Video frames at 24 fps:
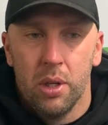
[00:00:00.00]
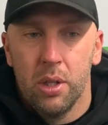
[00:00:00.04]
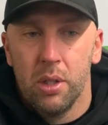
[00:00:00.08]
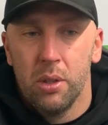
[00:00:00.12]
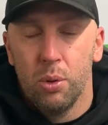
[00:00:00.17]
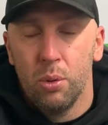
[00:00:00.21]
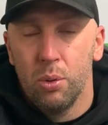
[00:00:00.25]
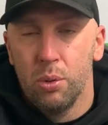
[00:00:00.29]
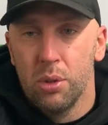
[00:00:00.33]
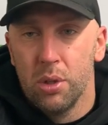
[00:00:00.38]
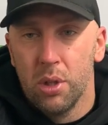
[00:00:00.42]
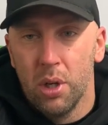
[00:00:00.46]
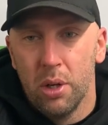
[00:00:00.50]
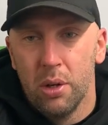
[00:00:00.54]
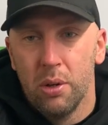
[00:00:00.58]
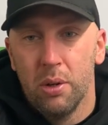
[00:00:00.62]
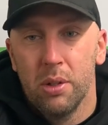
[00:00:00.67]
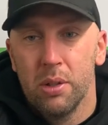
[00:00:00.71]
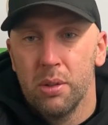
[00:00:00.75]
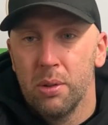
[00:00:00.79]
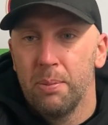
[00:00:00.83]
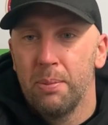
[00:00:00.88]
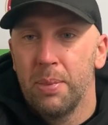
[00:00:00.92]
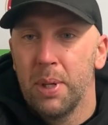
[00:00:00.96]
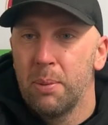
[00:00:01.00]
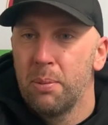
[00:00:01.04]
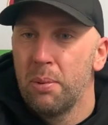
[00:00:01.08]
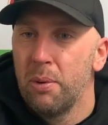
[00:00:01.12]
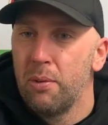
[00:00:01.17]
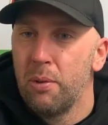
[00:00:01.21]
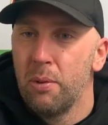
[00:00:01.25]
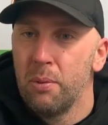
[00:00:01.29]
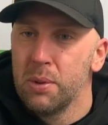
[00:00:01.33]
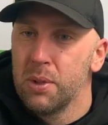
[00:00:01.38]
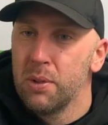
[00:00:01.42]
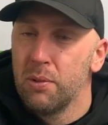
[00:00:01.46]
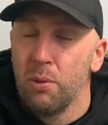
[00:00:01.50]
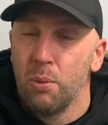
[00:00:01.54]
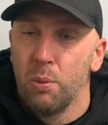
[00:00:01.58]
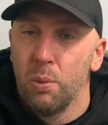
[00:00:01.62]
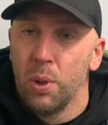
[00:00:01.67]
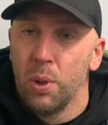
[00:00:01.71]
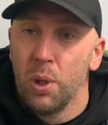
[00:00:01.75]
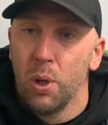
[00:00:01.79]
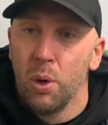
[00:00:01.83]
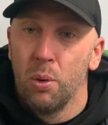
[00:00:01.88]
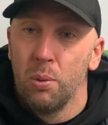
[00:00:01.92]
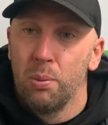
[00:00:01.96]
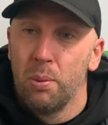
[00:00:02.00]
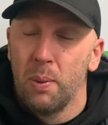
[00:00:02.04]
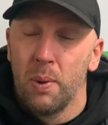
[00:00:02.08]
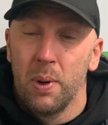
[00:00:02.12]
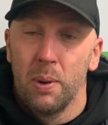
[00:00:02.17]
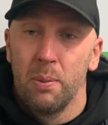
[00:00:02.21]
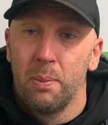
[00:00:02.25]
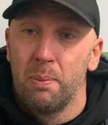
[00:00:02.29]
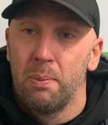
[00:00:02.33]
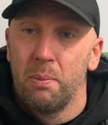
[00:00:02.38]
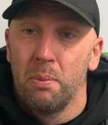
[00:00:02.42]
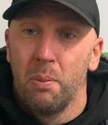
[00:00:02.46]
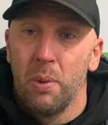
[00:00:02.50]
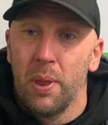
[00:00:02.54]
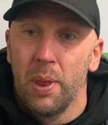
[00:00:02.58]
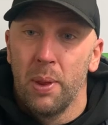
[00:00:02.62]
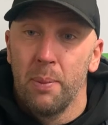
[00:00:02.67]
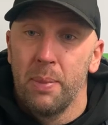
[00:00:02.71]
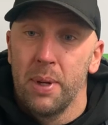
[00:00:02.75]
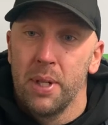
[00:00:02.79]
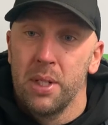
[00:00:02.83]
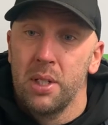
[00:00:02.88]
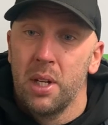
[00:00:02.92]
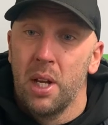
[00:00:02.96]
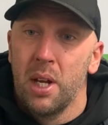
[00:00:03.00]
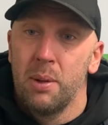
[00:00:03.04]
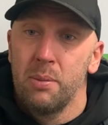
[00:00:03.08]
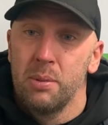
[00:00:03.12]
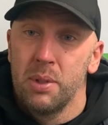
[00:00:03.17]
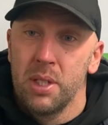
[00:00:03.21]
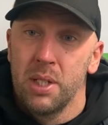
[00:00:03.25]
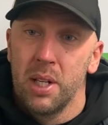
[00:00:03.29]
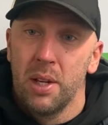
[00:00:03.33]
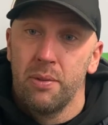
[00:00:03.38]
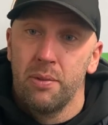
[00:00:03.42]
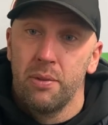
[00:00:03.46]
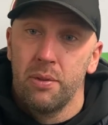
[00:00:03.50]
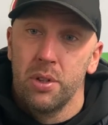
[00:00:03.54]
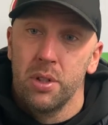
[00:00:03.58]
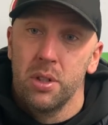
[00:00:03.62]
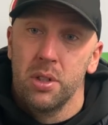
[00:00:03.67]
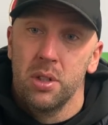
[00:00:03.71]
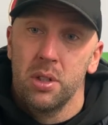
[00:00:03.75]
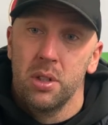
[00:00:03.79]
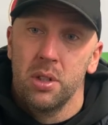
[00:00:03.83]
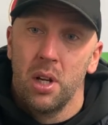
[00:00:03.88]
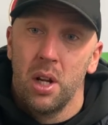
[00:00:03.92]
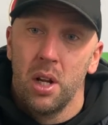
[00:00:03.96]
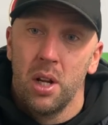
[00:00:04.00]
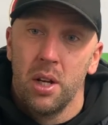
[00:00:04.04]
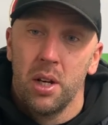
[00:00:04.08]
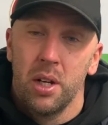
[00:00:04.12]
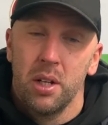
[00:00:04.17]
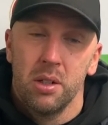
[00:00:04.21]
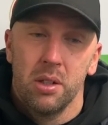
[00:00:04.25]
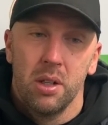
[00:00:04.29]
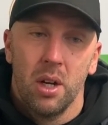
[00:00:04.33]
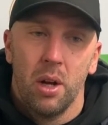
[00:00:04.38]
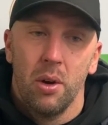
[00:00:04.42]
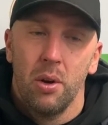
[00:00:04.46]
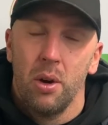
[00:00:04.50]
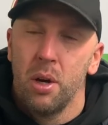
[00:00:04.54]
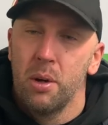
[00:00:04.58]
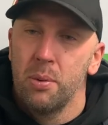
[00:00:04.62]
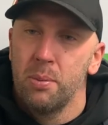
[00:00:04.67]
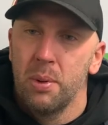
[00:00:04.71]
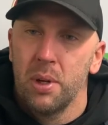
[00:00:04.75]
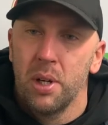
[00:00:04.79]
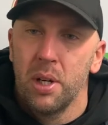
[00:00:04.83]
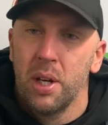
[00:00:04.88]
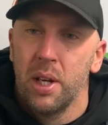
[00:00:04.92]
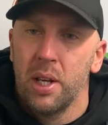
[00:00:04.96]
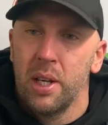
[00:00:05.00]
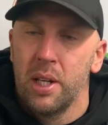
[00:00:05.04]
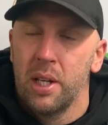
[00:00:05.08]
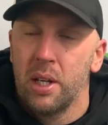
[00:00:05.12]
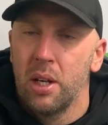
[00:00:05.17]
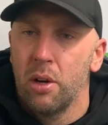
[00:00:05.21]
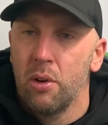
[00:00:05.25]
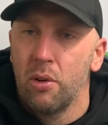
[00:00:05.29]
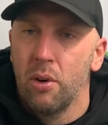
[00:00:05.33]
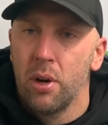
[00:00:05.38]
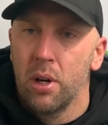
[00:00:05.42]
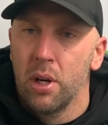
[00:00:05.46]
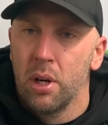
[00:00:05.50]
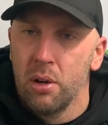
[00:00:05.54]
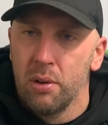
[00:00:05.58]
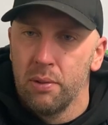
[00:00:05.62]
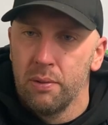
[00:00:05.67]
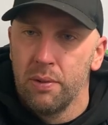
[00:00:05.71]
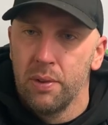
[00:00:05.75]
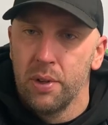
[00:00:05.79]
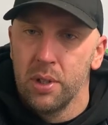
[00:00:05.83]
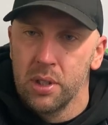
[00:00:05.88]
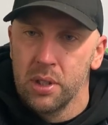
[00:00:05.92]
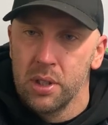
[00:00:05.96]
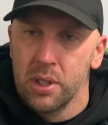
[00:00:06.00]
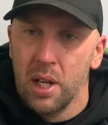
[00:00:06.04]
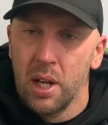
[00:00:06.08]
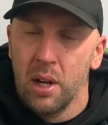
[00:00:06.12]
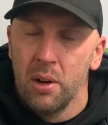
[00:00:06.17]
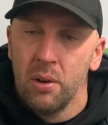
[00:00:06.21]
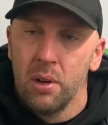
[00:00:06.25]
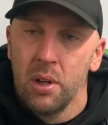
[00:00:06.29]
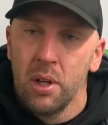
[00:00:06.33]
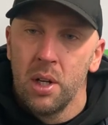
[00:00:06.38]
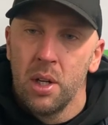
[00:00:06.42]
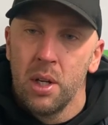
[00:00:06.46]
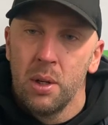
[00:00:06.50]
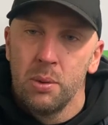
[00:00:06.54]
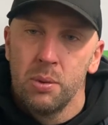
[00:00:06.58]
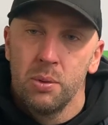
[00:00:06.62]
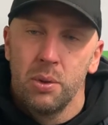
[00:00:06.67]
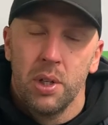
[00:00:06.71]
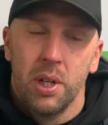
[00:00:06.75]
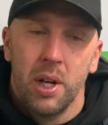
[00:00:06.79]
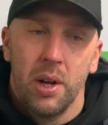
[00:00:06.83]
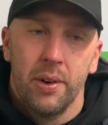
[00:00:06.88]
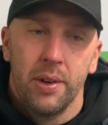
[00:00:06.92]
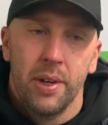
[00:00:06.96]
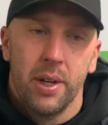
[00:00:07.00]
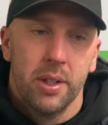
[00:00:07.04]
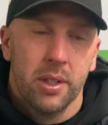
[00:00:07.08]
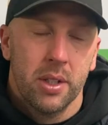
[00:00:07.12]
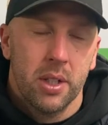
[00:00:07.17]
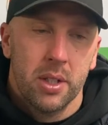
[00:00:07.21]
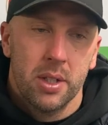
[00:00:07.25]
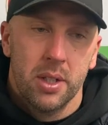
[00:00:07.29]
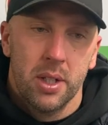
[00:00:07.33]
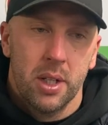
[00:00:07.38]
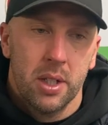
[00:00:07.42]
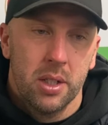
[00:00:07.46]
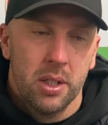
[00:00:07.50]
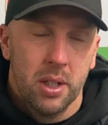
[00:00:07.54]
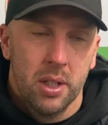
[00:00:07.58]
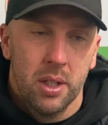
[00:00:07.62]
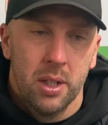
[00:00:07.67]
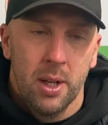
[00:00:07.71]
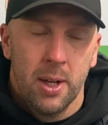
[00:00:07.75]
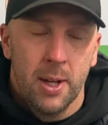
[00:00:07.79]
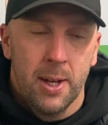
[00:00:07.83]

Also some big performance of Will, probably one of the best games he's had for us. Yeah. And hoping that he can grow in confidence now between now and the end of the season.